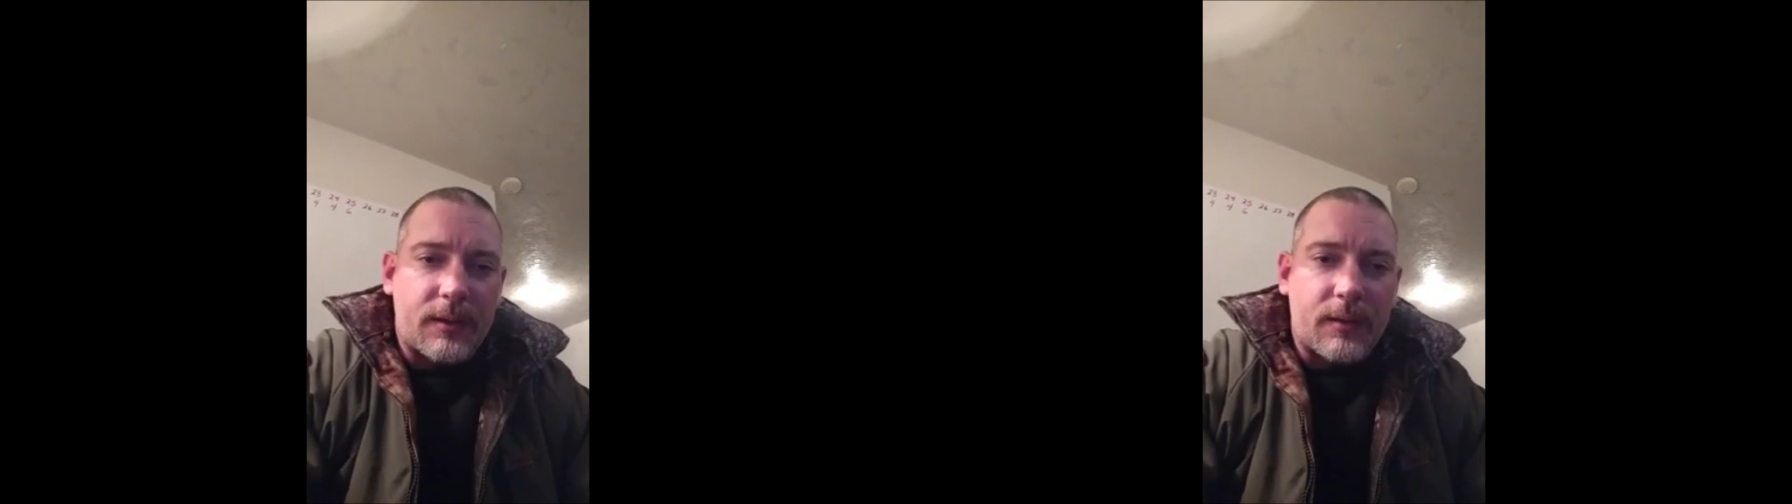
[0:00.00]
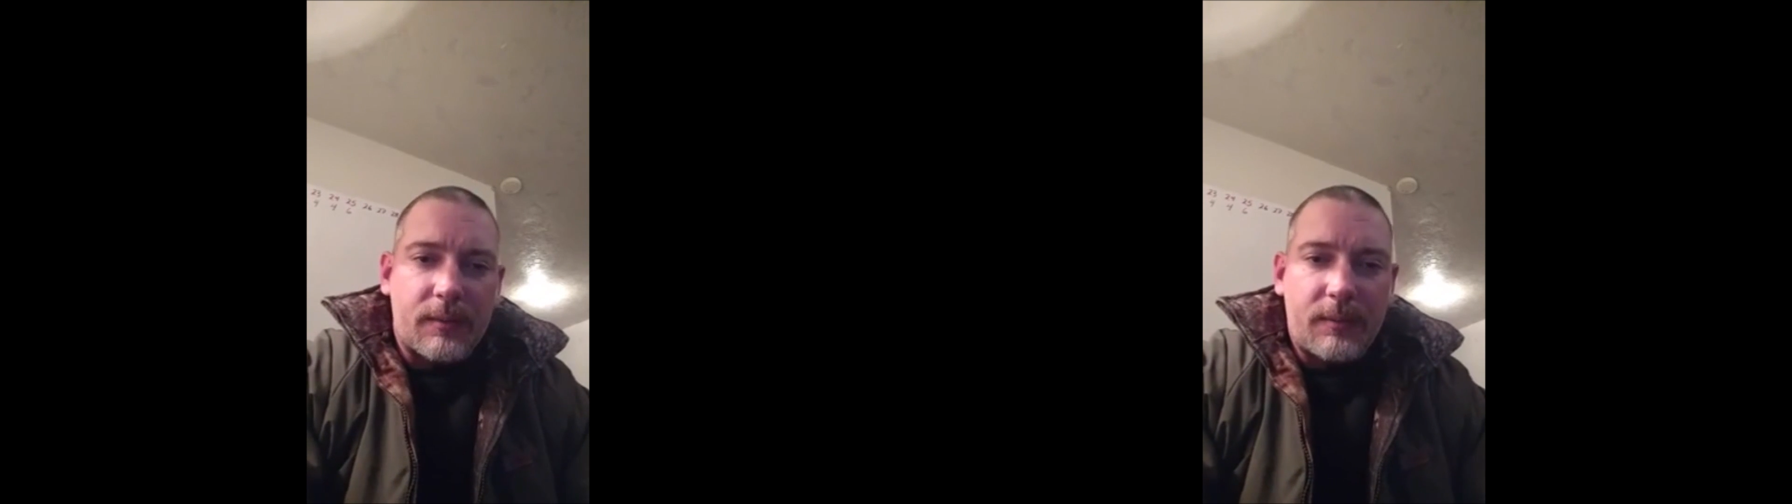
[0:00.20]

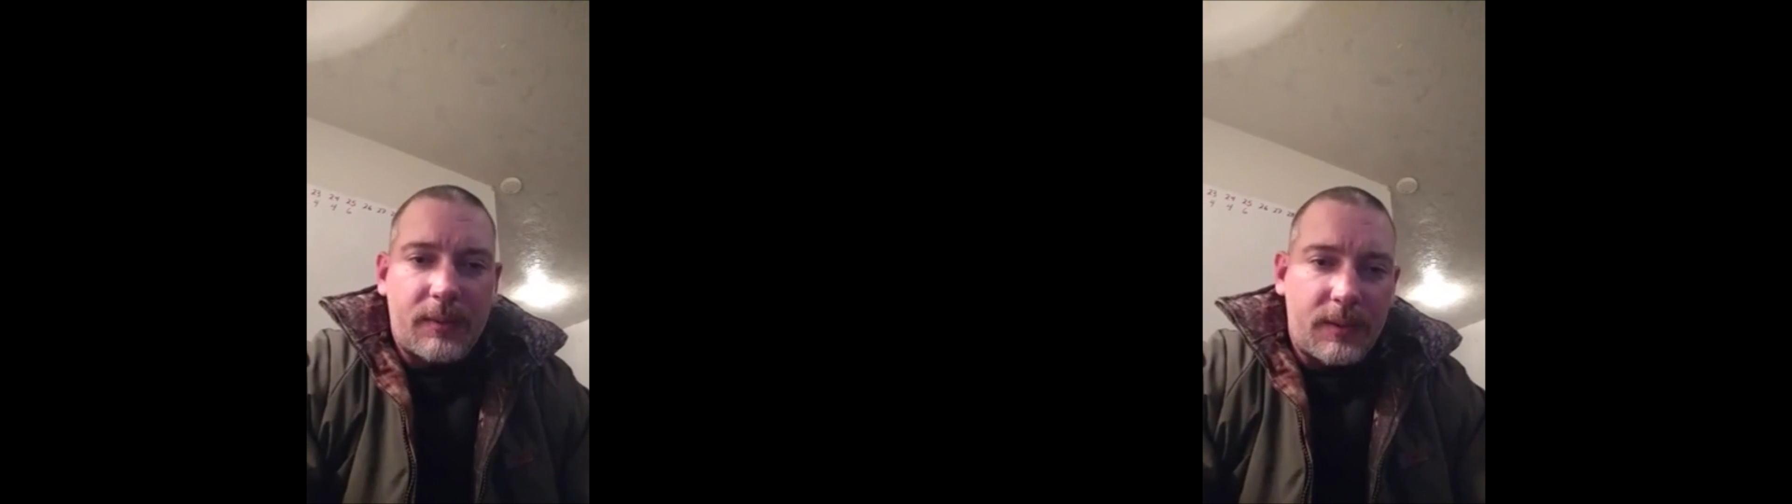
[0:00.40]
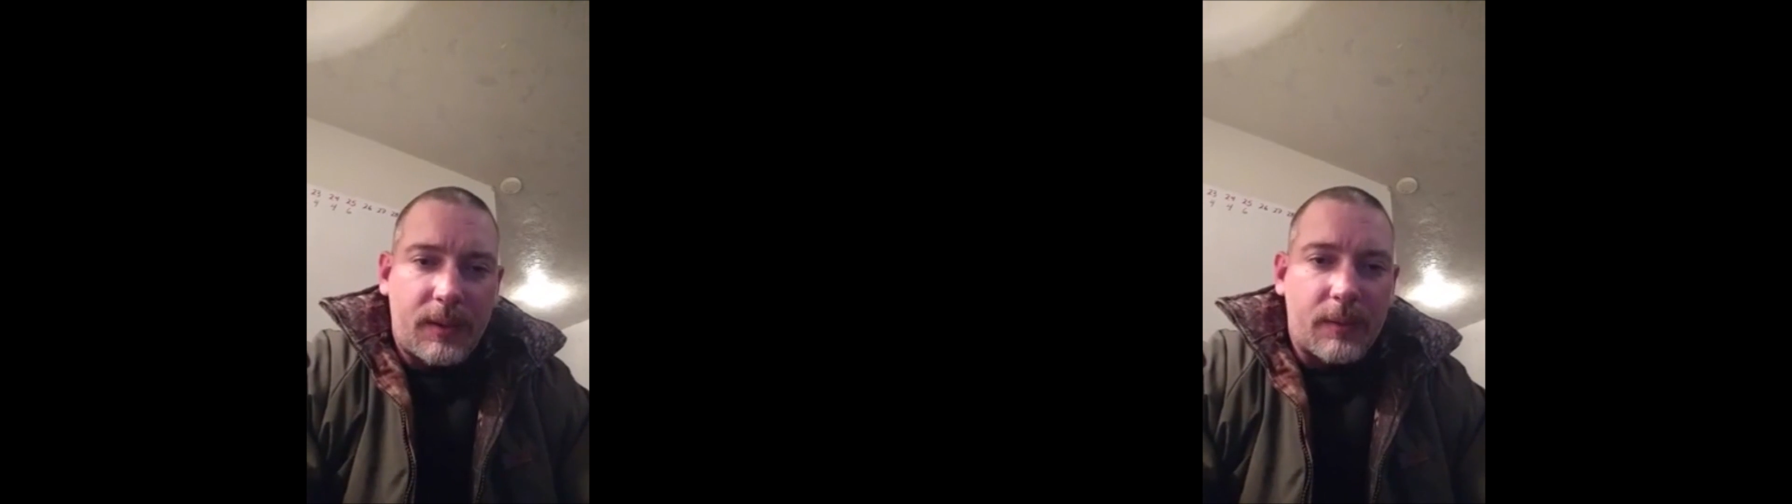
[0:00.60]
the,
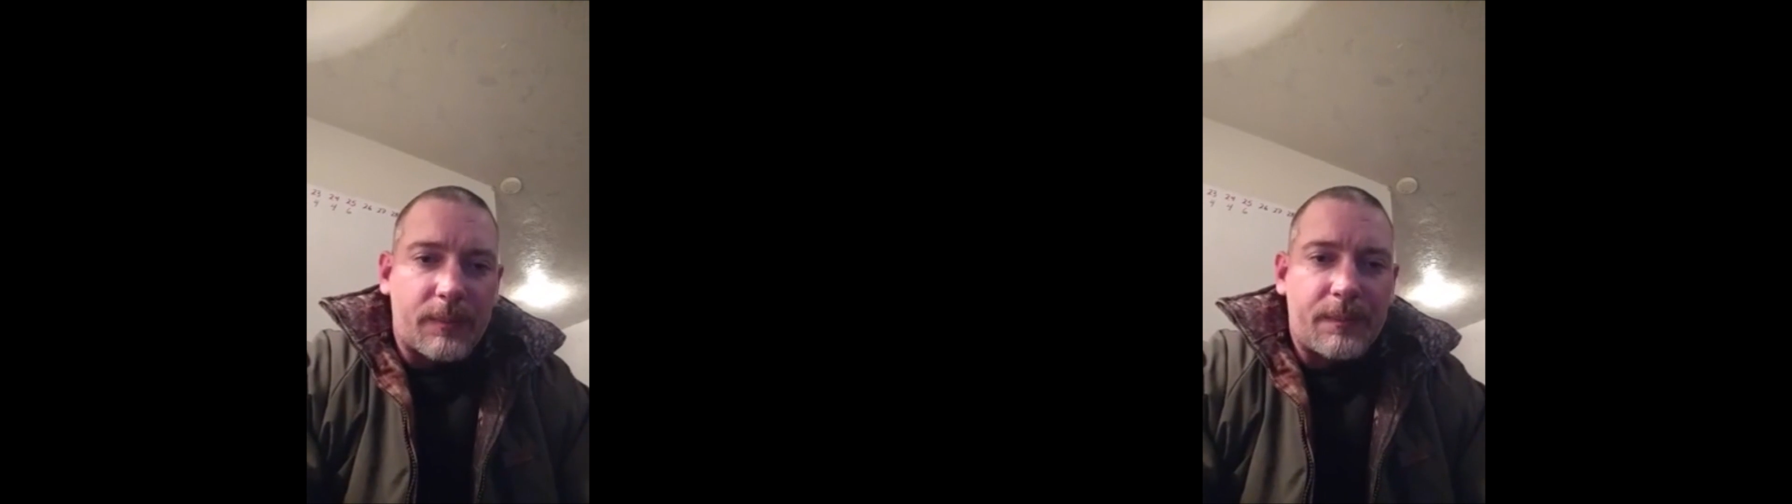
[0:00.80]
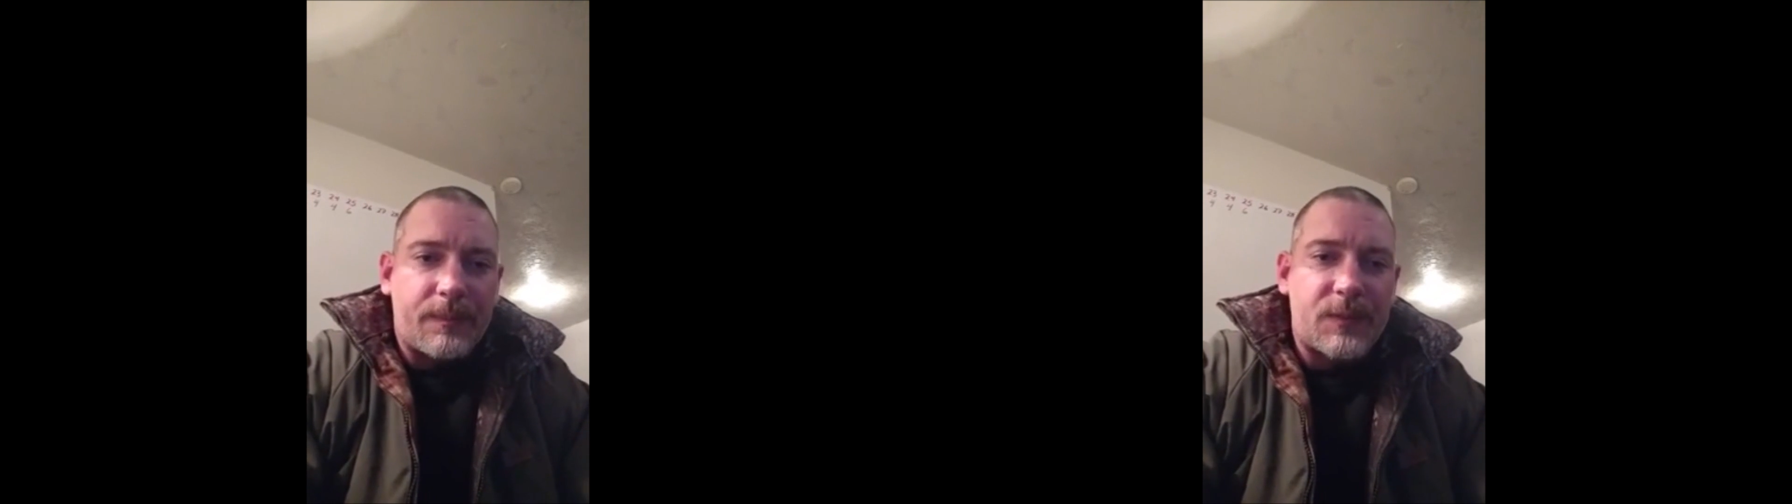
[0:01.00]

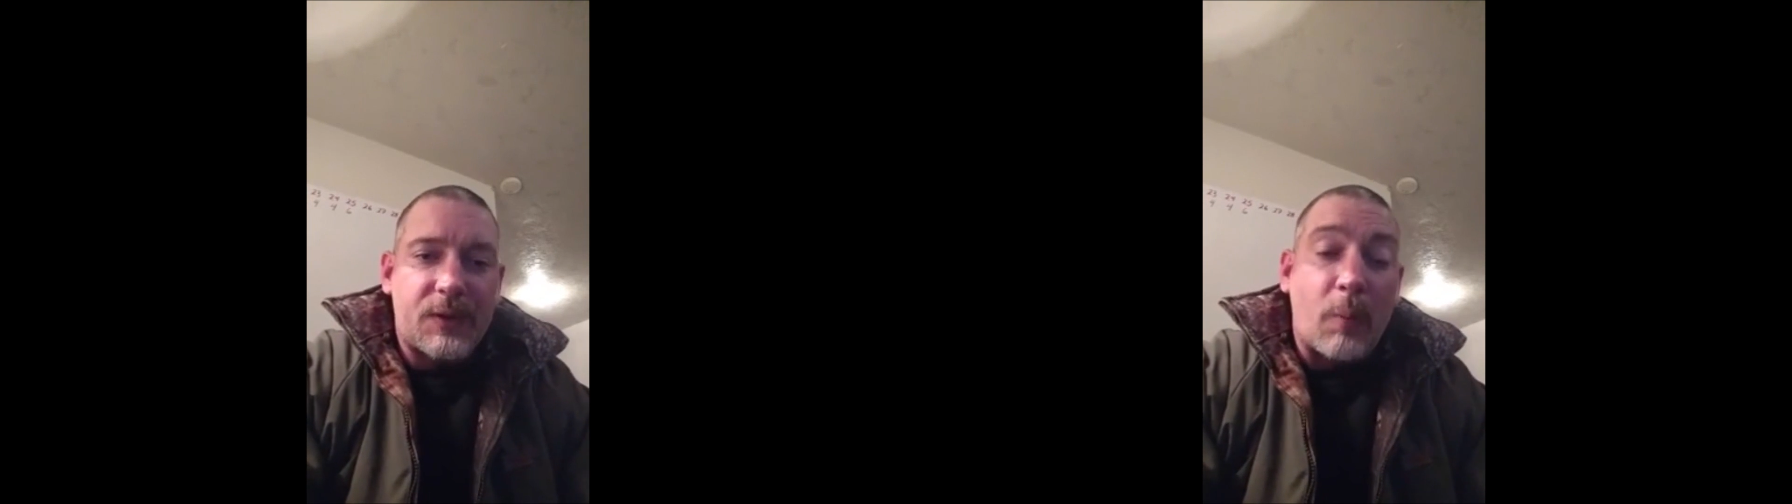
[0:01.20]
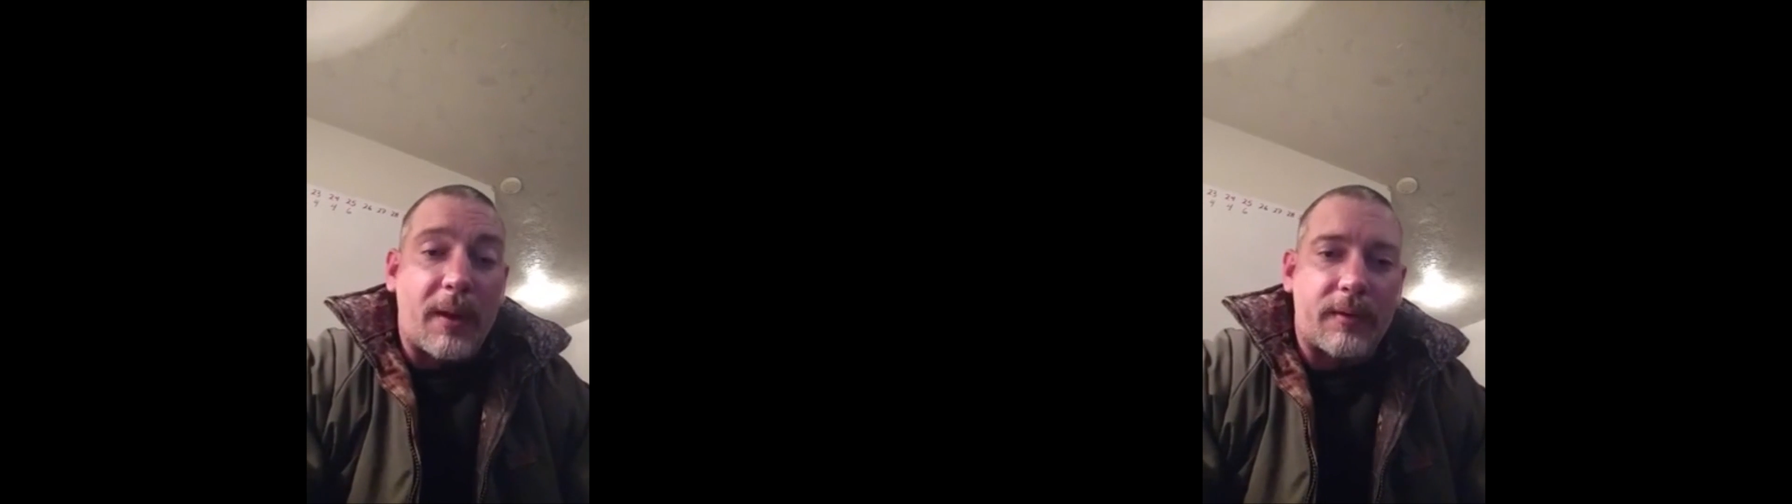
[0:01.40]

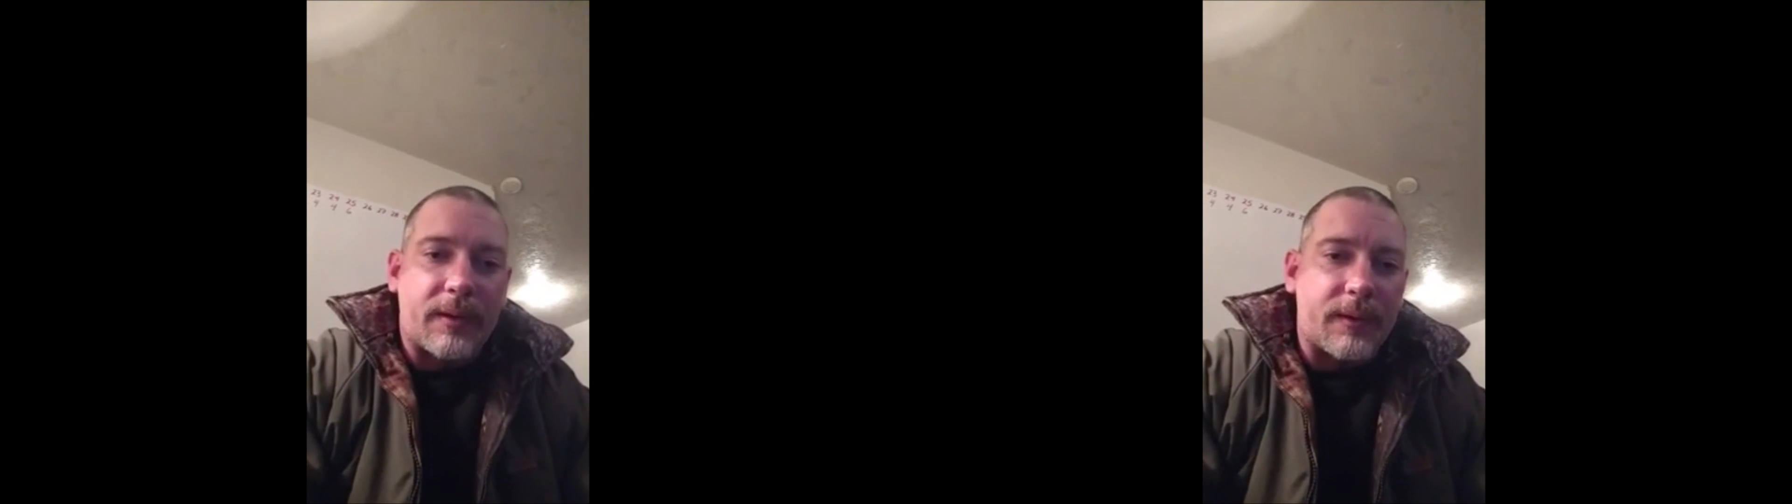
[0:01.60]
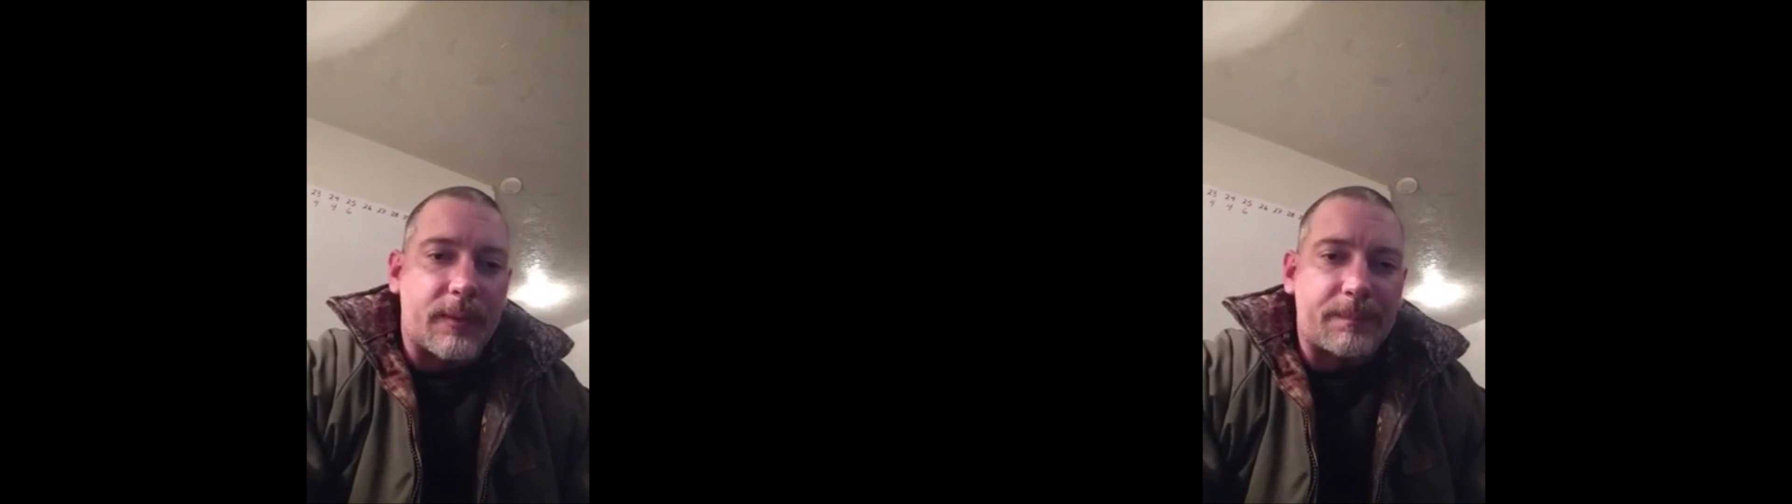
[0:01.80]
snowbank
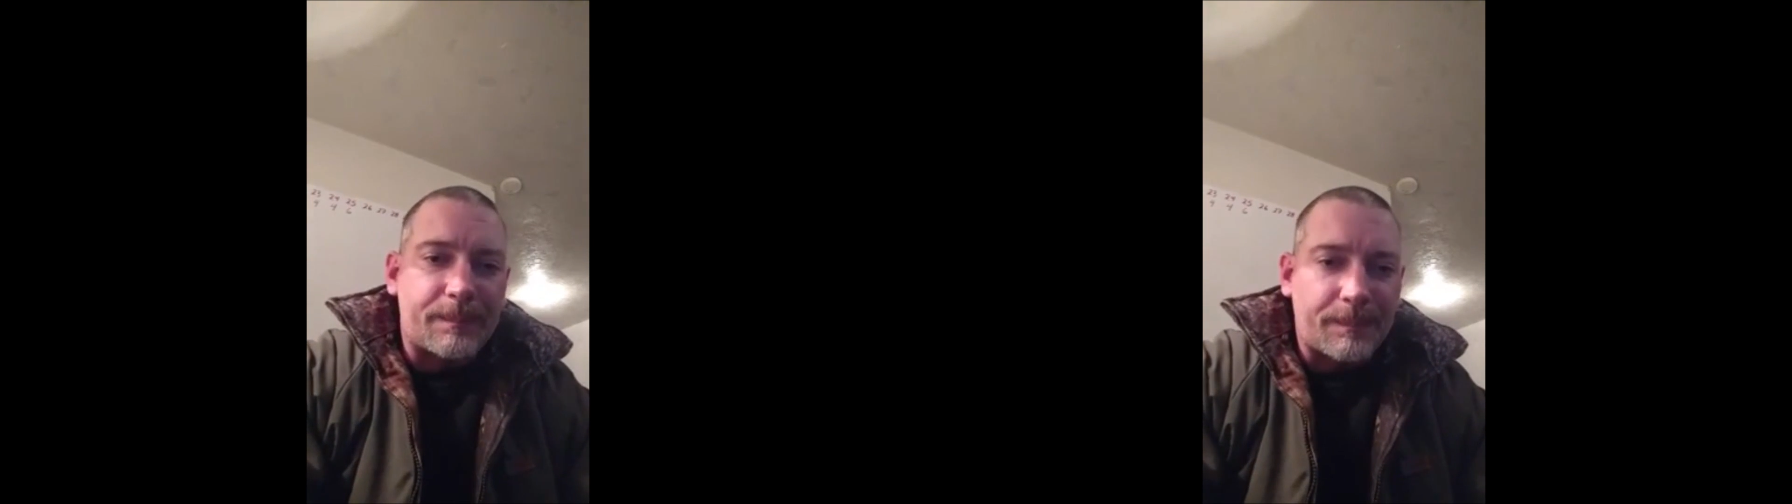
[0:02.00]
right there.